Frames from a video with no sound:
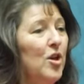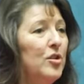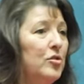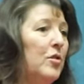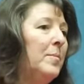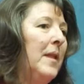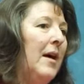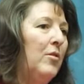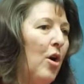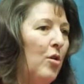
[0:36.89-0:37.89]
So the
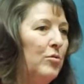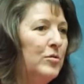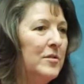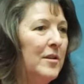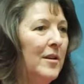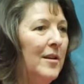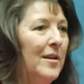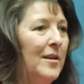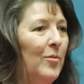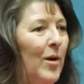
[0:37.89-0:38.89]
plow goes,
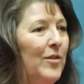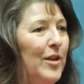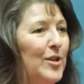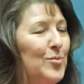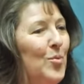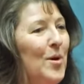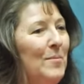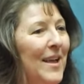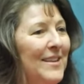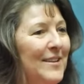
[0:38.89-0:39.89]
weather gets warm
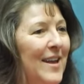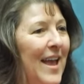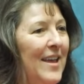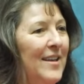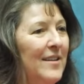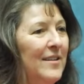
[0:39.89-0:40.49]
like today.